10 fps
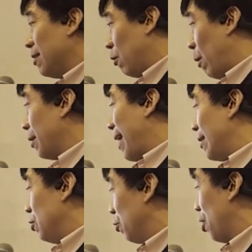well,
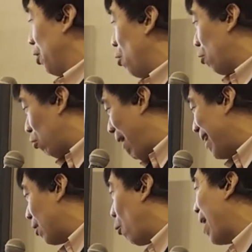then you're going to go
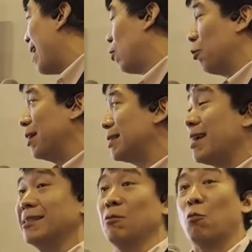crank away at all these
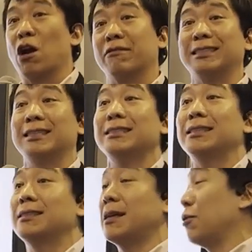things. And where is this?
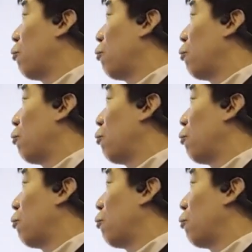This is on the